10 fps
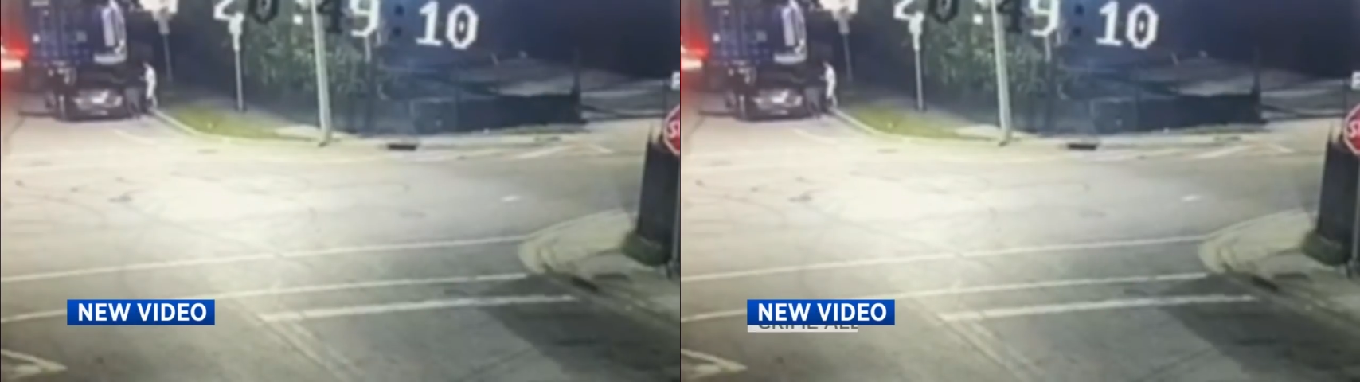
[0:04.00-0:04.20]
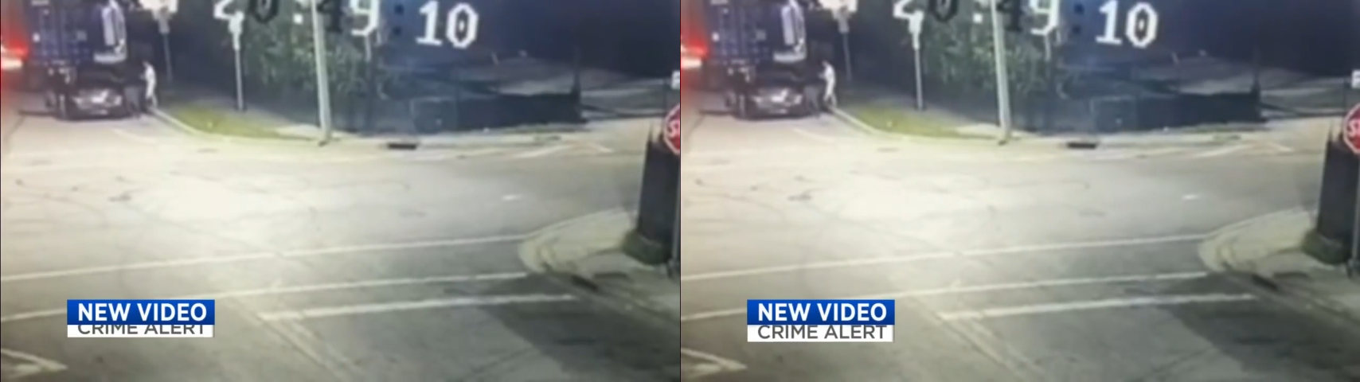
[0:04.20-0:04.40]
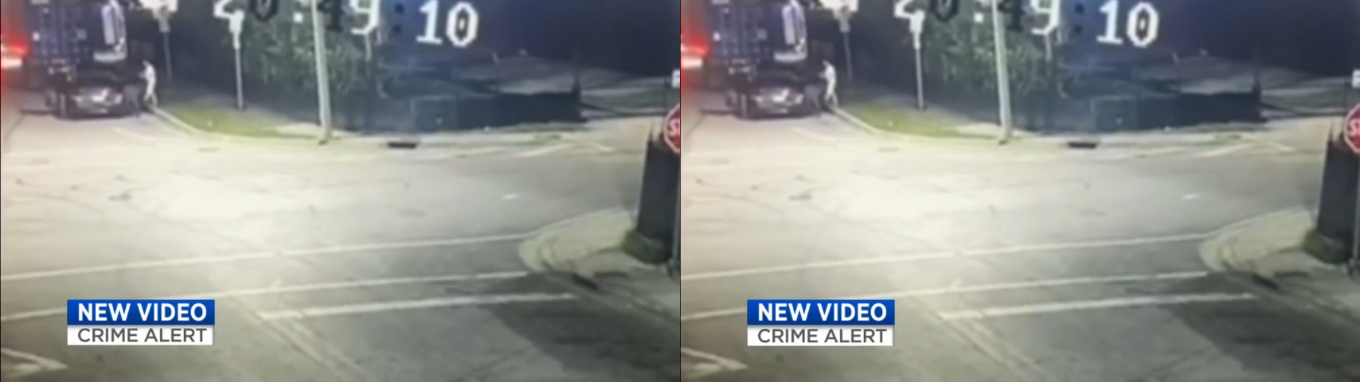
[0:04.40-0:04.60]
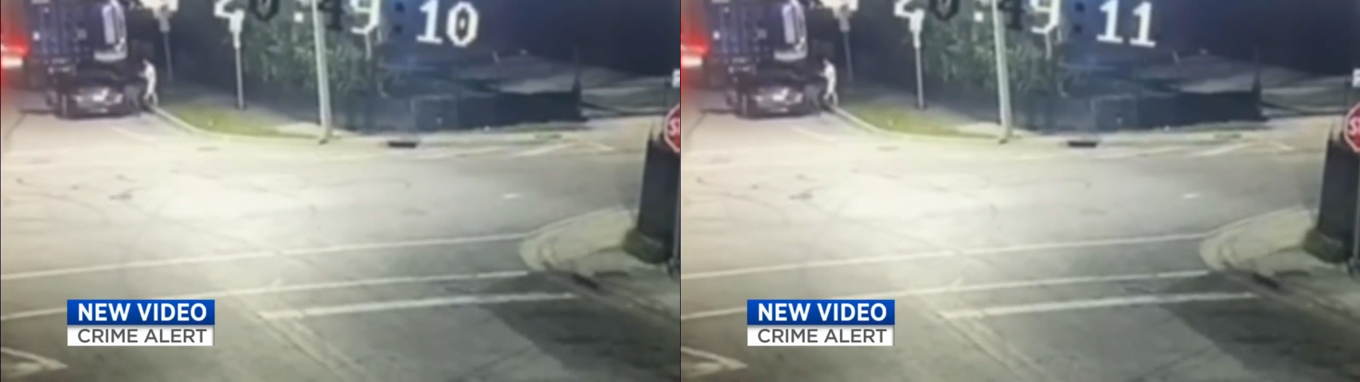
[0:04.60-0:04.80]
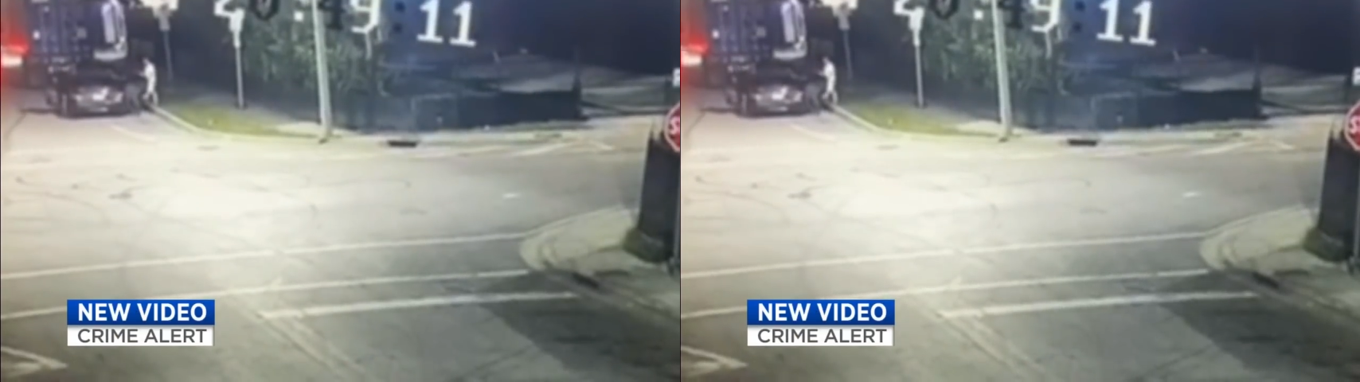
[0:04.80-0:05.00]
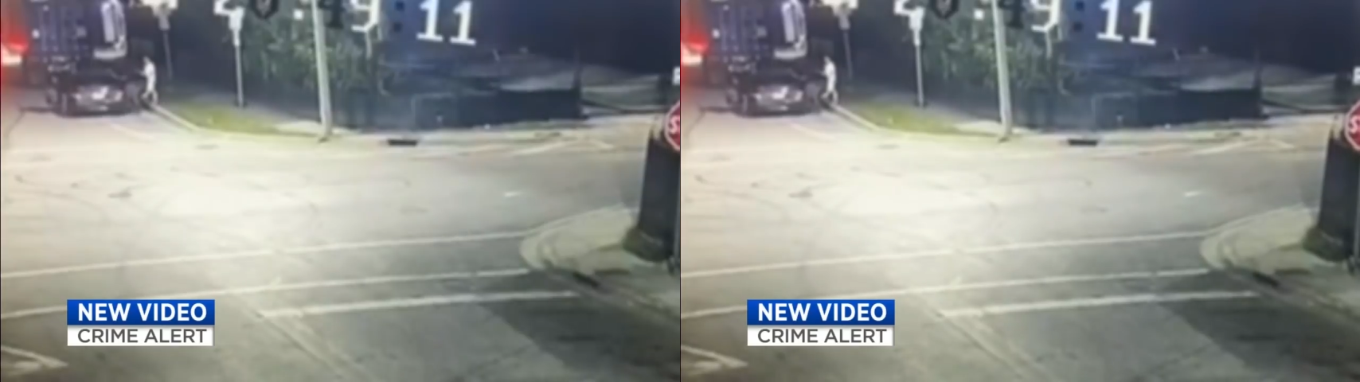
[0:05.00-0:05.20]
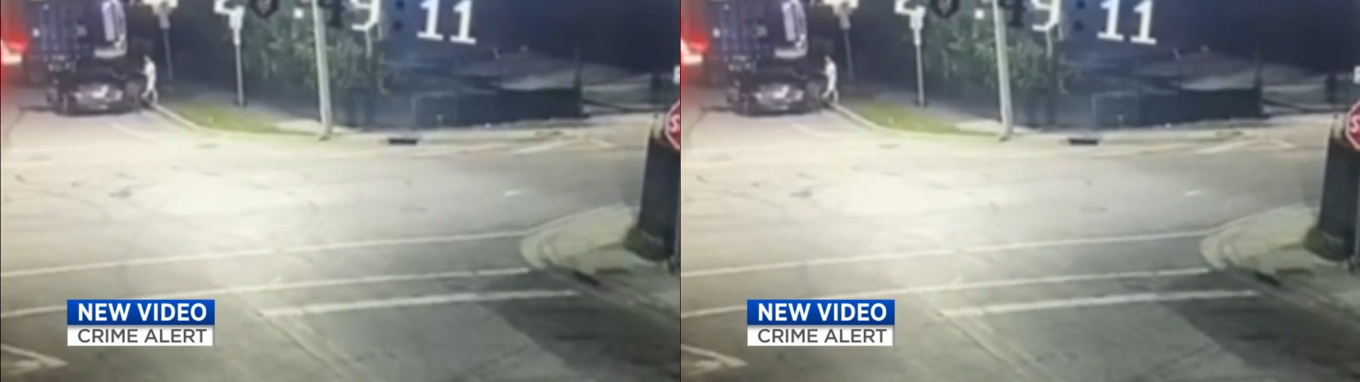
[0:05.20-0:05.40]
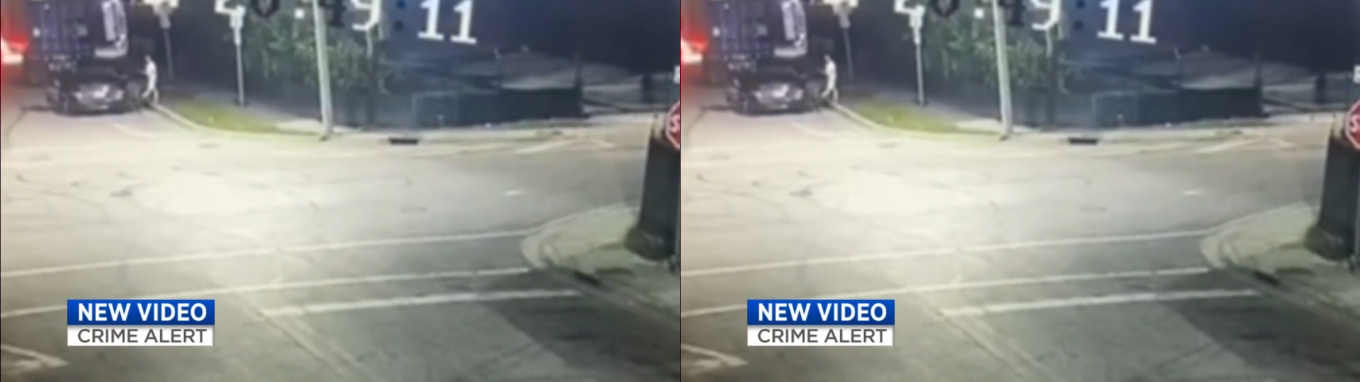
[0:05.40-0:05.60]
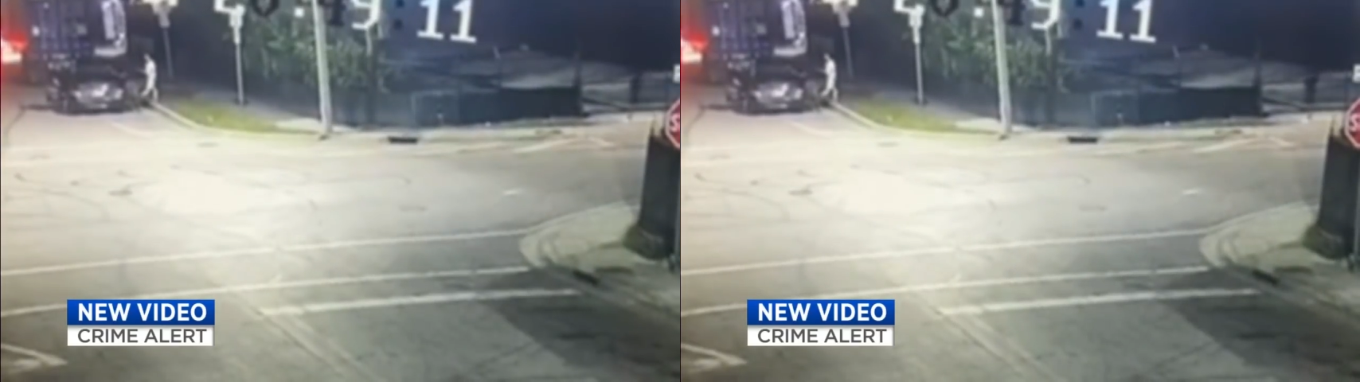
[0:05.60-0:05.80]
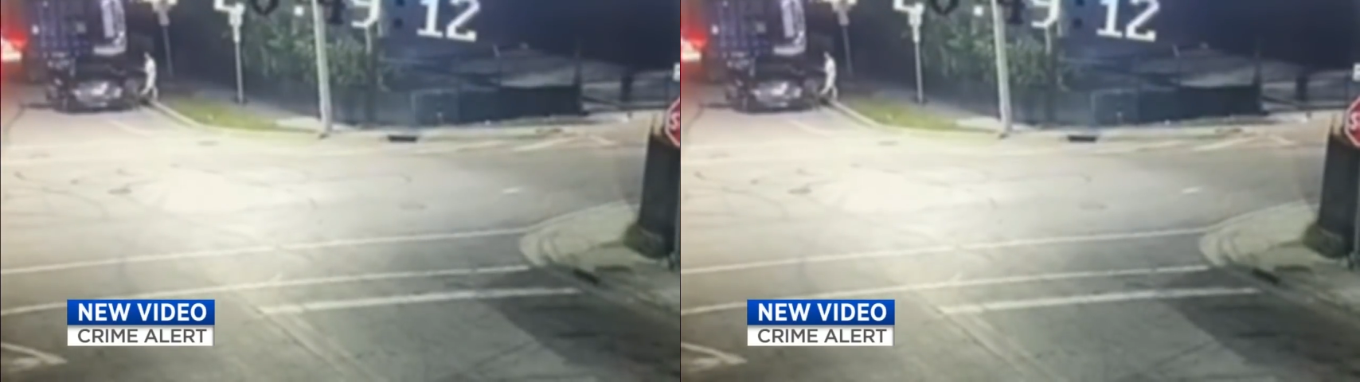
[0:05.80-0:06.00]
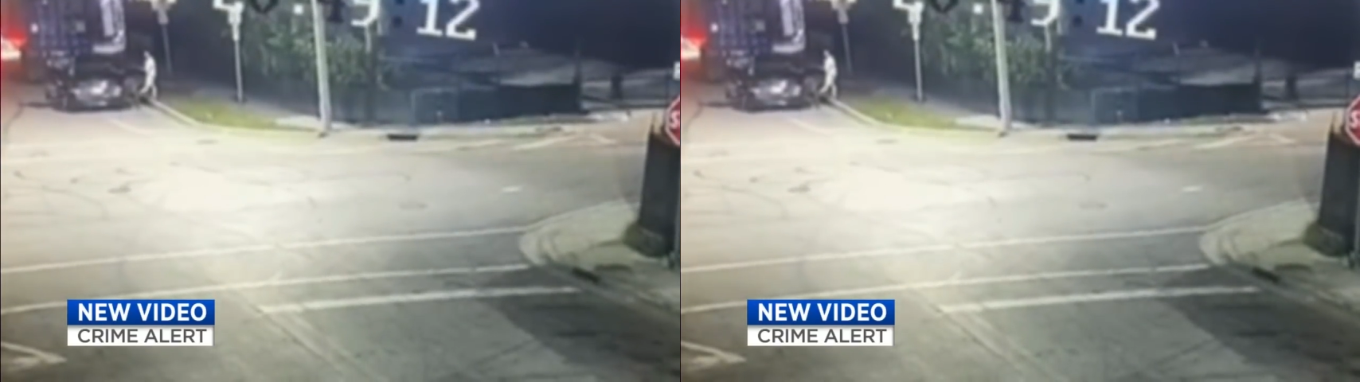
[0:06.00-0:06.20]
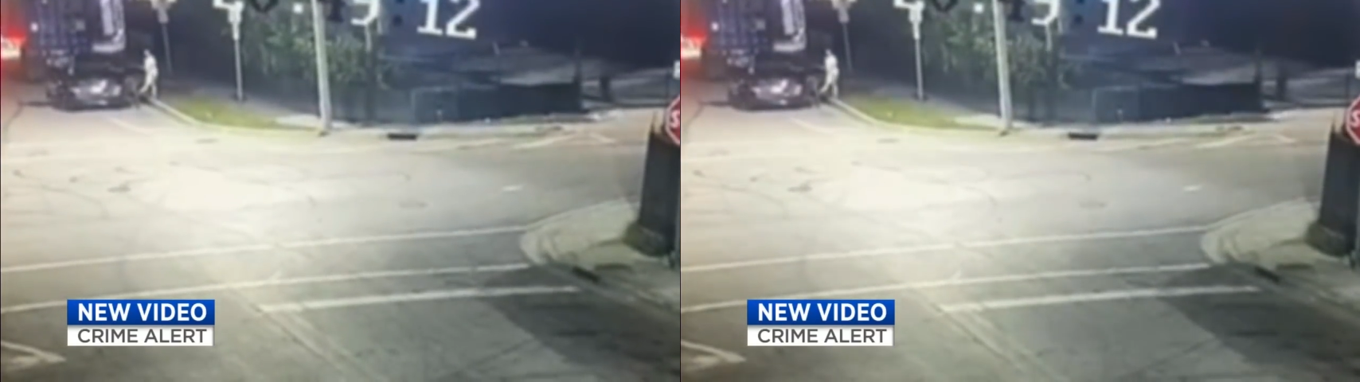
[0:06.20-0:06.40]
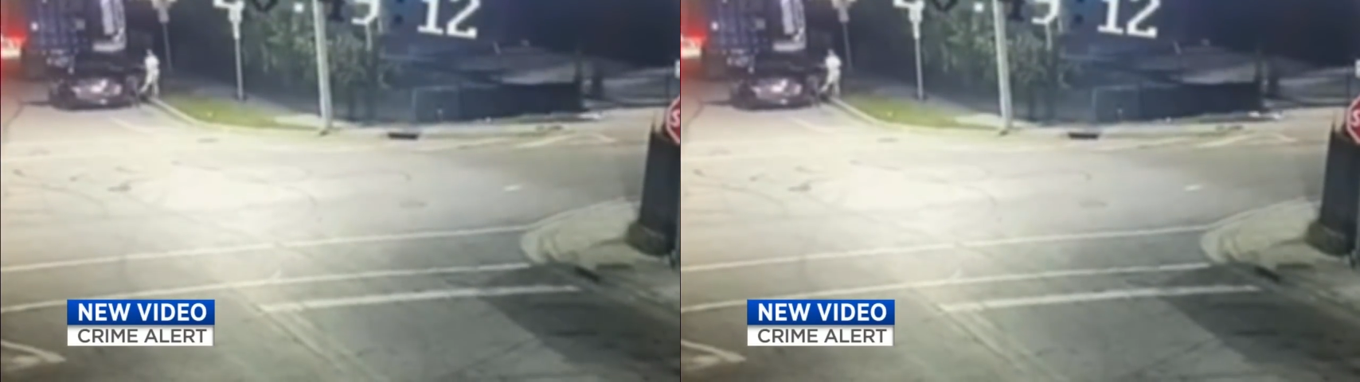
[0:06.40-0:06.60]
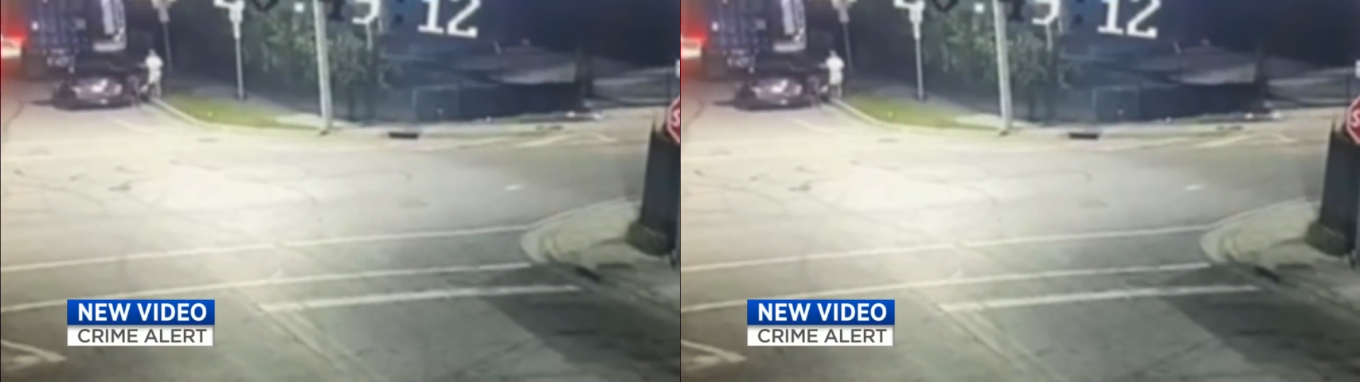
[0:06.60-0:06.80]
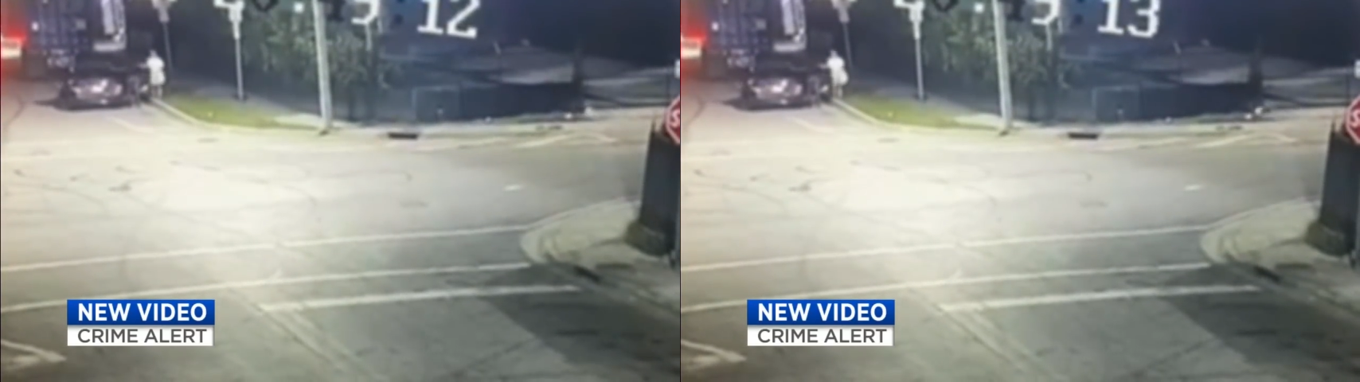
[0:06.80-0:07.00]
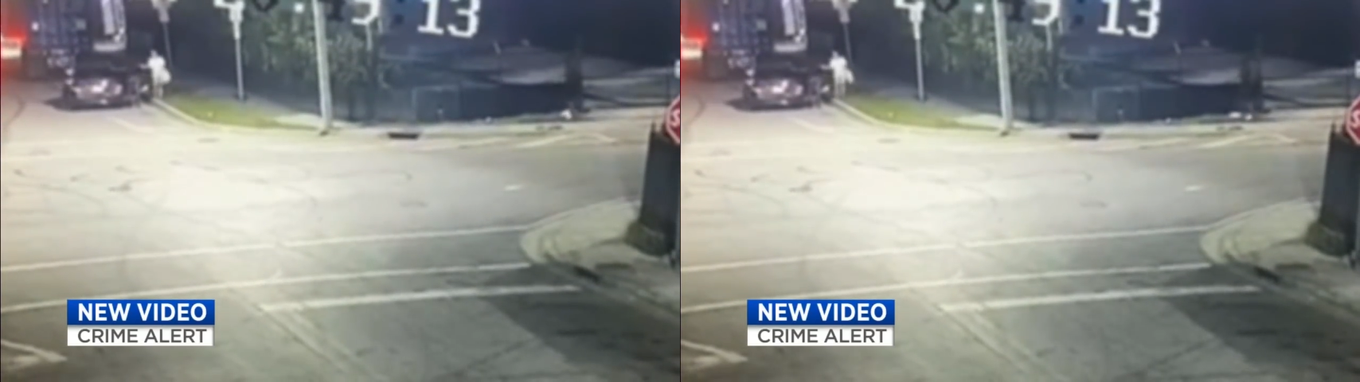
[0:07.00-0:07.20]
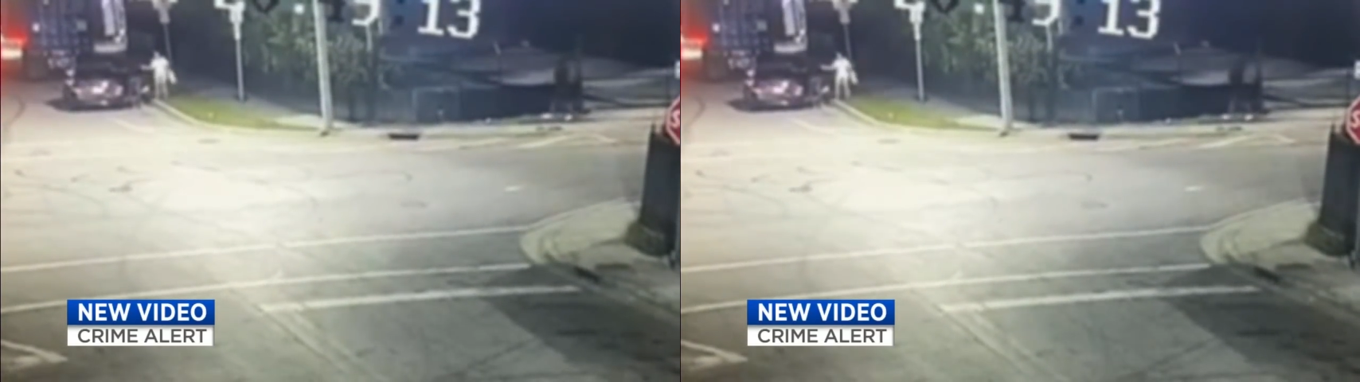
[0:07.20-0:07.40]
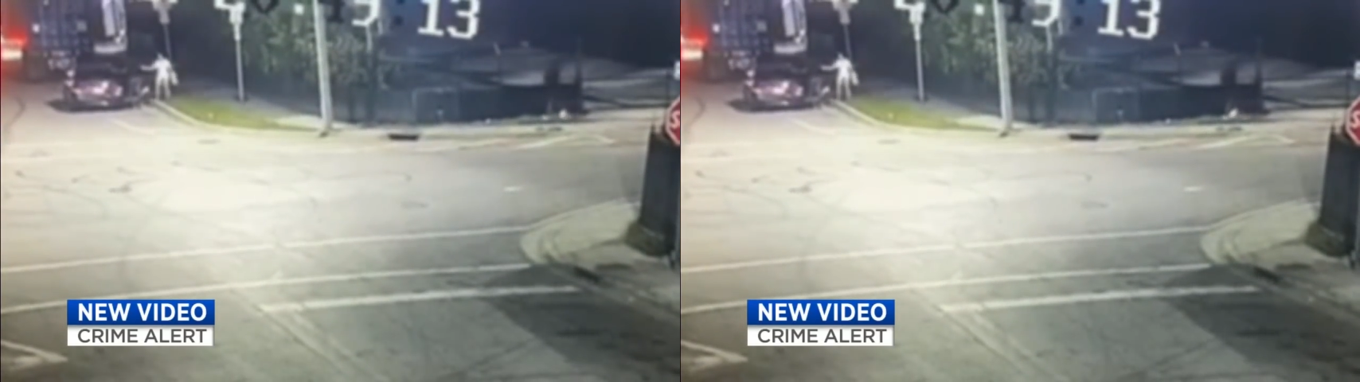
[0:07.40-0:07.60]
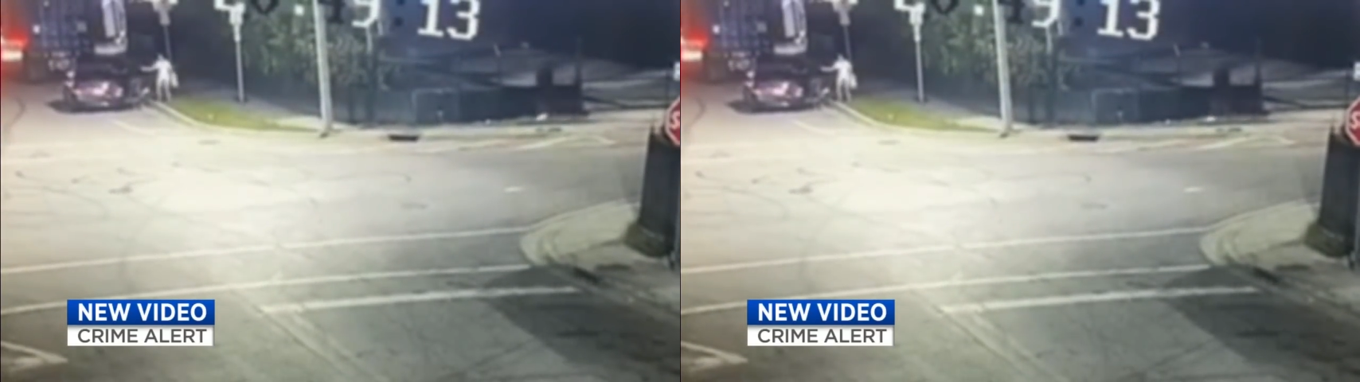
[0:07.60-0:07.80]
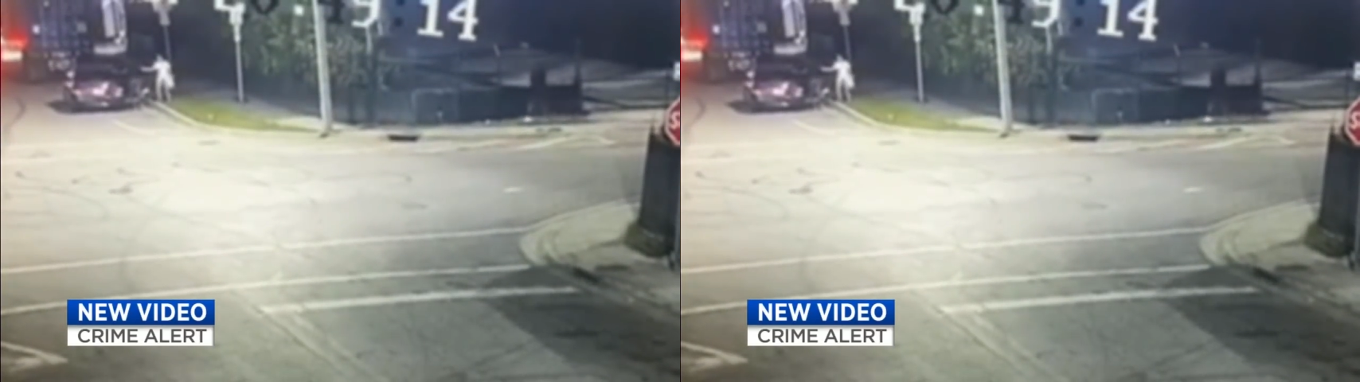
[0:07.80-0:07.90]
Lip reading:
No face is visible, so there are no lips to read.